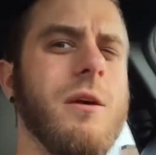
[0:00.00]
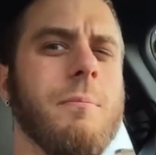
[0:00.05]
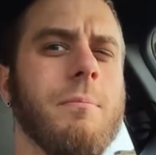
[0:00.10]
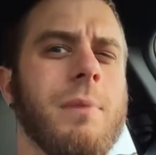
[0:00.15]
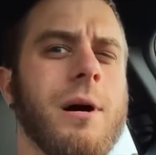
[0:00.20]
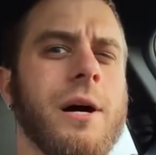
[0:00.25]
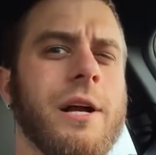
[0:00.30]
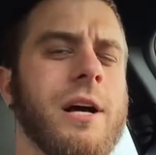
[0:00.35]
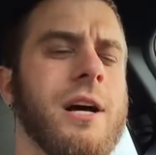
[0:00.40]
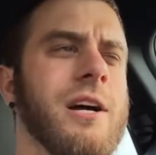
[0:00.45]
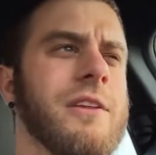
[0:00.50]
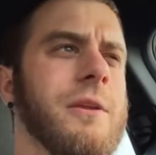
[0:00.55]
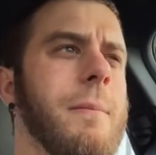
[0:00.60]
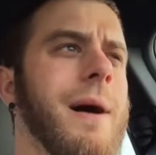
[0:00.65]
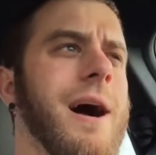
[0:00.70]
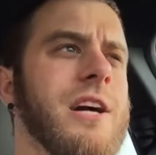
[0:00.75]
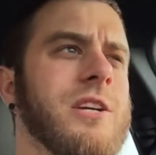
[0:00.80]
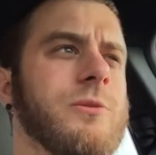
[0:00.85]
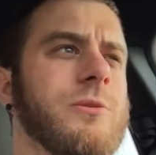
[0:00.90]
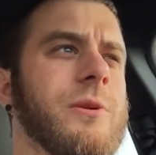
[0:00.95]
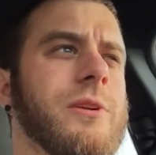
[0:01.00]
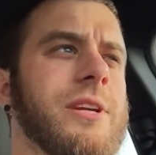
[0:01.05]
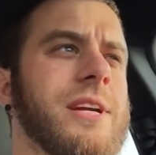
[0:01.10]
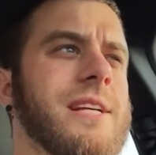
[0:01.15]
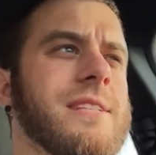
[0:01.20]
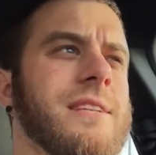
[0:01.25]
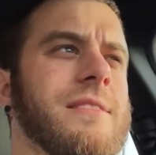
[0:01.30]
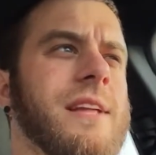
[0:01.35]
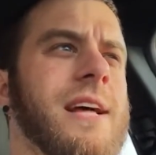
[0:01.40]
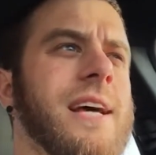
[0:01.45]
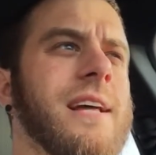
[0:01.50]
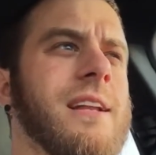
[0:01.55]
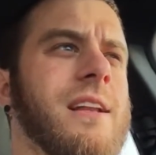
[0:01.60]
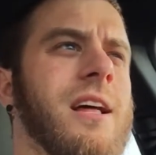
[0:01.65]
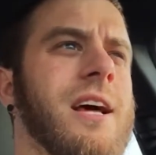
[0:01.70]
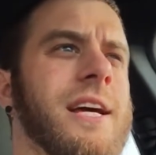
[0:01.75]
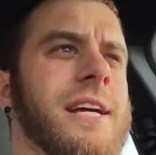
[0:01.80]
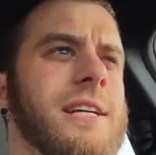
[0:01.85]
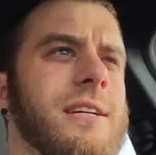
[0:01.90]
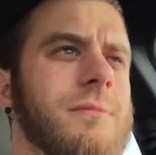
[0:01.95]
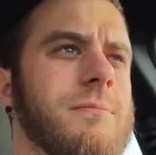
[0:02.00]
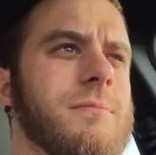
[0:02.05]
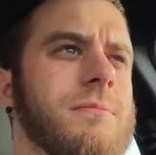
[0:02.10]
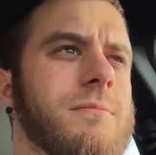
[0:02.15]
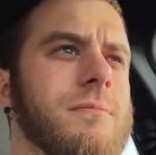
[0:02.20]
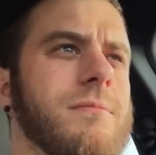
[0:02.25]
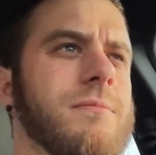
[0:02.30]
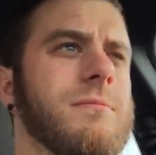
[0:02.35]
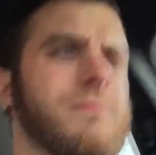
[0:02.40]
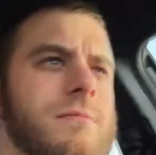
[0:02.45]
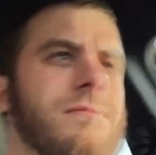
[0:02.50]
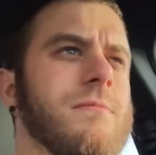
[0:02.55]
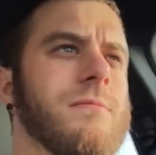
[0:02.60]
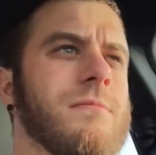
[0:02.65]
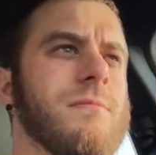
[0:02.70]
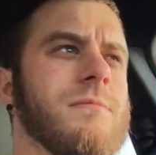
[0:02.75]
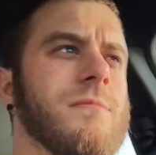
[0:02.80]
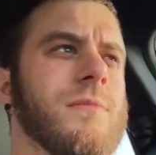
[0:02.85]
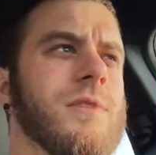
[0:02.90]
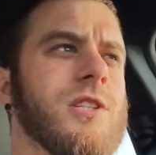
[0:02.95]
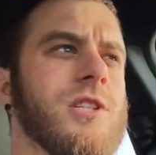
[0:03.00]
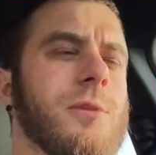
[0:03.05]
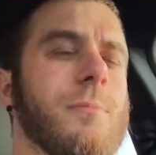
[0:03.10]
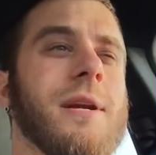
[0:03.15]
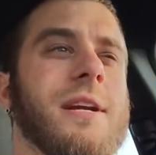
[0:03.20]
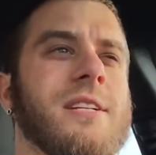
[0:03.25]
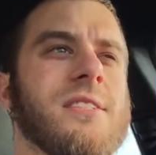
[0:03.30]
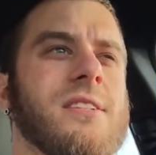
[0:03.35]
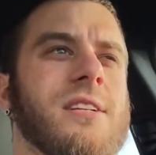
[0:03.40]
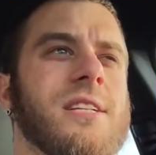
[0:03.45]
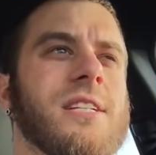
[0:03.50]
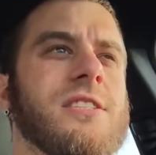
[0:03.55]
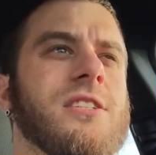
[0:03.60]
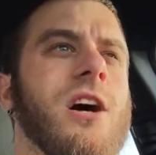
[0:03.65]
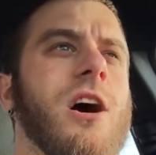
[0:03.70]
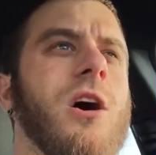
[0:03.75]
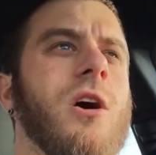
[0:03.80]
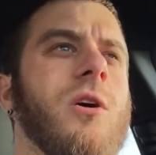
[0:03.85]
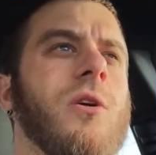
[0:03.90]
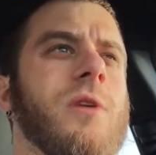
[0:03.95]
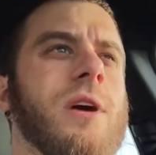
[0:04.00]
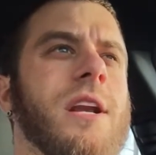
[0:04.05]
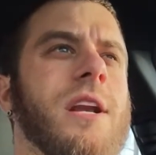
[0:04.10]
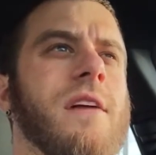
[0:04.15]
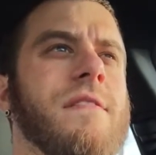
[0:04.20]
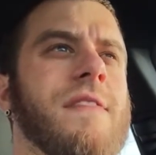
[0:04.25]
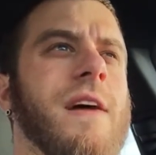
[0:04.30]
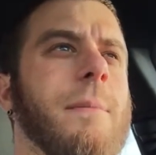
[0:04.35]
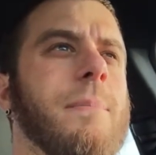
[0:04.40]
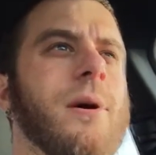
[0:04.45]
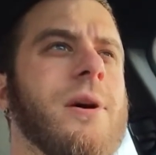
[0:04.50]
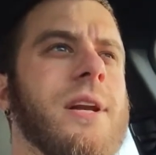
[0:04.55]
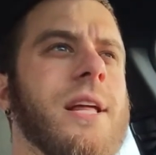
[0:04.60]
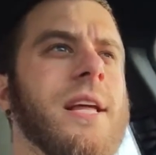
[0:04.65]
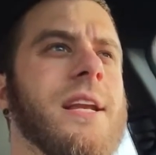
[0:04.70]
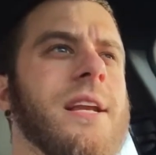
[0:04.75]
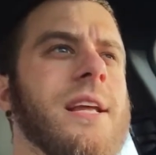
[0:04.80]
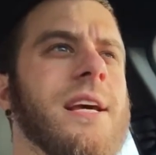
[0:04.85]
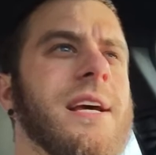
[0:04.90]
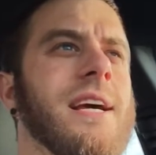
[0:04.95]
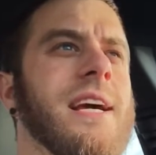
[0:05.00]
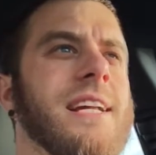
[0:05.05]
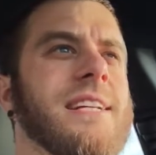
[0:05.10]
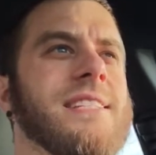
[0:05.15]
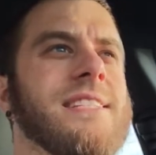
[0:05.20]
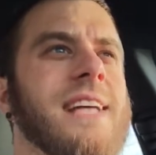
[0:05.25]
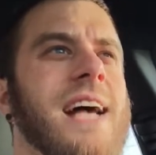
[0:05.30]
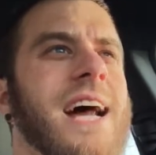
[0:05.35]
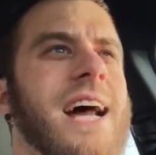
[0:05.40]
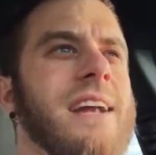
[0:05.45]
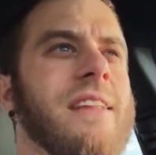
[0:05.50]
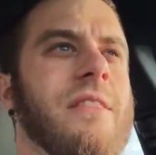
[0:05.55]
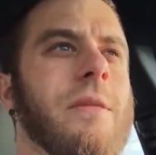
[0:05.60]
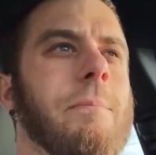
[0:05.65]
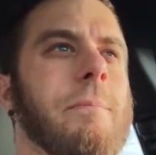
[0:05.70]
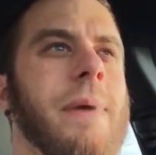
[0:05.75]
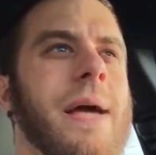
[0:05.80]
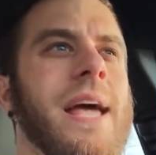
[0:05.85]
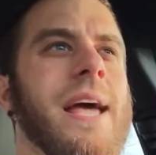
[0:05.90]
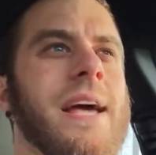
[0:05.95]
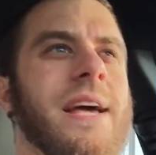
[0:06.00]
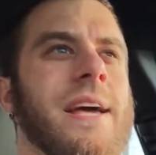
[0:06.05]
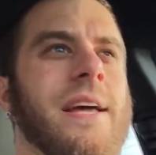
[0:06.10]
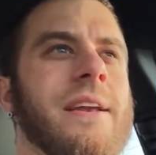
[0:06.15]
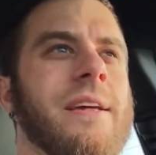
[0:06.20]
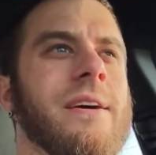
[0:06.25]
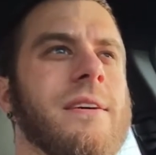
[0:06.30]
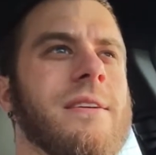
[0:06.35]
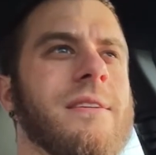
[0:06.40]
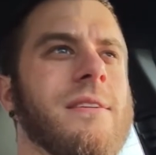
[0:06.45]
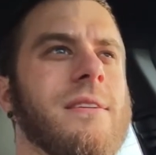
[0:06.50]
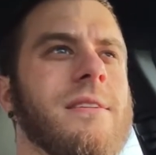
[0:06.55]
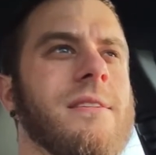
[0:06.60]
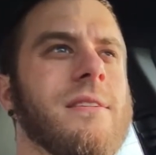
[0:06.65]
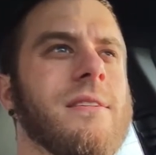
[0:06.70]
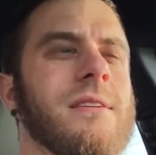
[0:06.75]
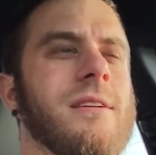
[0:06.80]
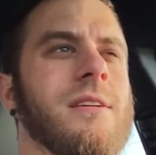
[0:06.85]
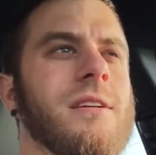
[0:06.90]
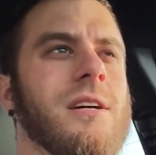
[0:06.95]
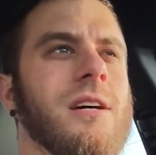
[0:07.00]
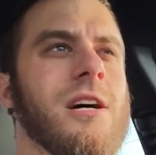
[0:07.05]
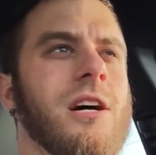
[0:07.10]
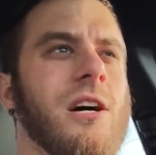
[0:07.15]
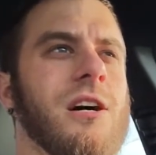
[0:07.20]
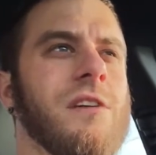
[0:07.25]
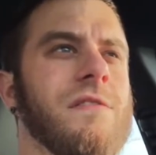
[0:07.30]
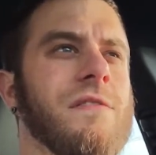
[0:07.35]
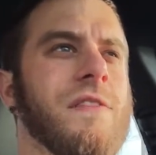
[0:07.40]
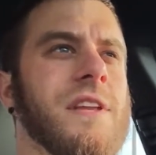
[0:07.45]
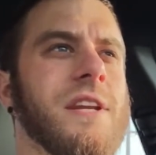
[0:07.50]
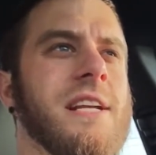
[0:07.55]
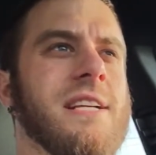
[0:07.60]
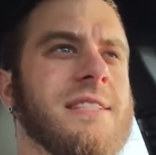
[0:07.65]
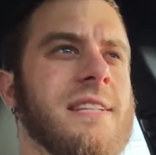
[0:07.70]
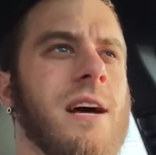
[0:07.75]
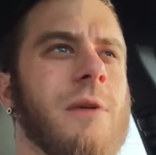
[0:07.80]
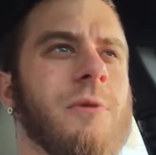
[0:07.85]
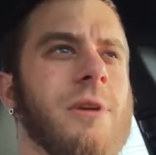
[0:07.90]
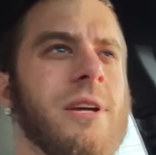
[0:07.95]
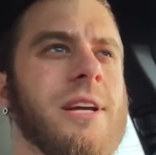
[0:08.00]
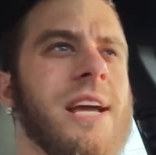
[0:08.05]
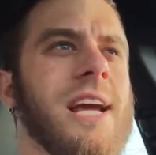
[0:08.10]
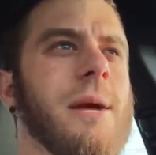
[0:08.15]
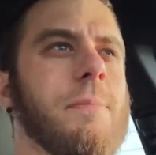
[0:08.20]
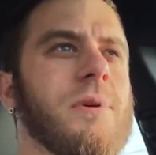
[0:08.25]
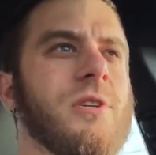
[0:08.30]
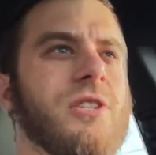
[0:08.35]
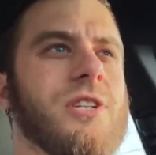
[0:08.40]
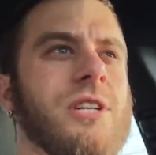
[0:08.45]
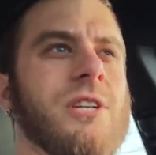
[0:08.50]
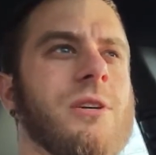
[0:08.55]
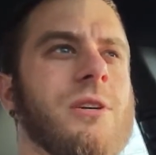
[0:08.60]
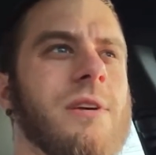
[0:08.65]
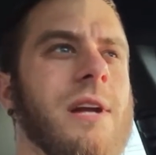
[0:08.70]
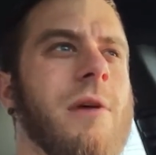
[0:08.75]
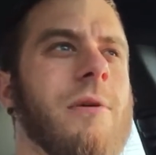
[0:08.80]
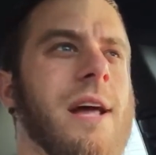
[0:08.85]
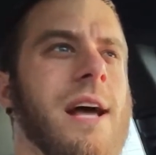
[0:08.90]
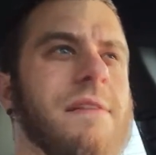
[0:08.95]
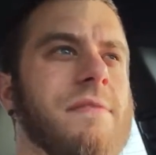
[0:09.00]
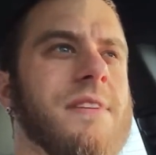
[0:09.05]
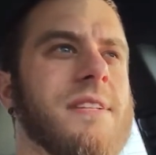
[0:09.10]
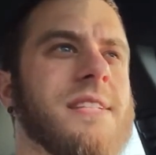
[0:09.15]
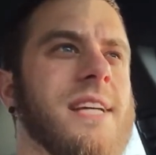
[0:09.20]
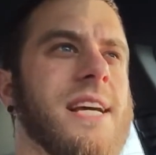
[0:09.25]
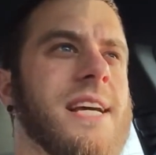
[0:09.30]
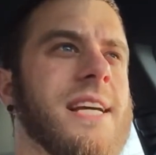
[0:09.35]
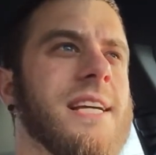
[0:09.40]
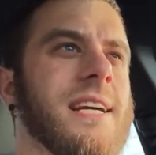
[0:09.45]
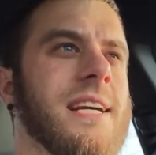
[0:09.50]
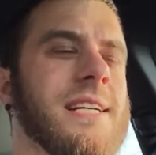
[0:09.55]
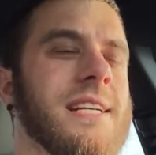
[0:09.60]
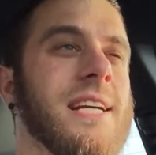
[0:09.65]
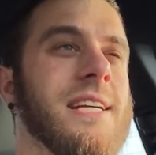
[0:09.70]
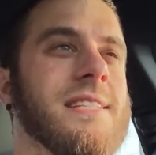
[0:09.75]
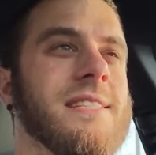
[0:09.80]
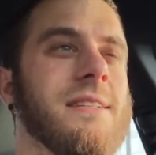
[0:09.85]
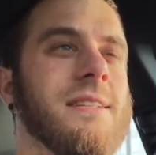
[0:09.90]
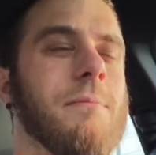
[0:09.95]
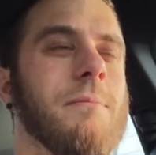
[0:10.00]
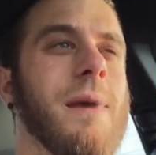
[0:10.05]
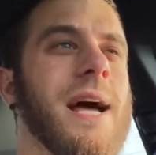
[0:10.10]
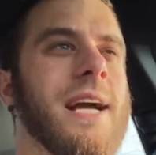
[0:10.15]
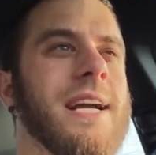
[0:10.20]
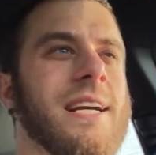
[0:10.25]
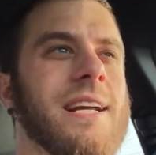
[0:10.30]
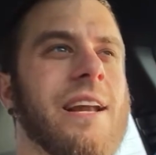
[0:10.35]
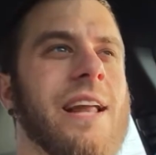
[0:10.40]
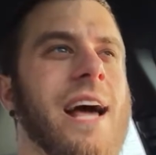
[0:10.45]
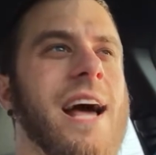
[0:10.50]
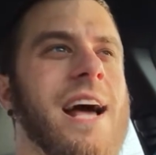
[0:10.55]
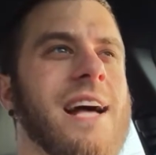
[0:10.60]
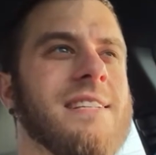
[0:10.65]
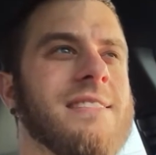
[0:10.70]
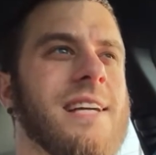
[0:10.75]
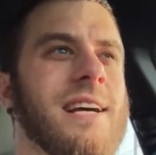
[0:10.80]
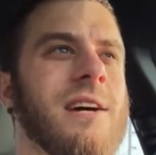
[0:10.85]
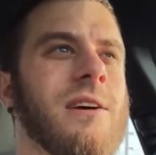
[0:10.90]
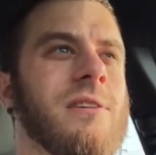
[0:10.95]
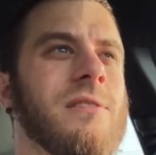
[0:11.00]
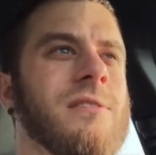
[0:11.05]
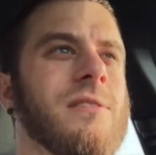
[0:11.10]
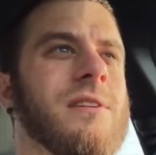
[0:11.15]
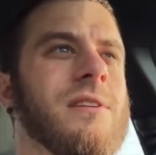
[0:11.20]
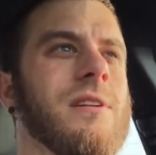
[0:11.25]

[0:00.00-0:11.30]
but the box really isn't that like tremendously tall. And if I put it inside of the bed of the Nissan with a camper shell, and I would have to take, I guess, the back glass out,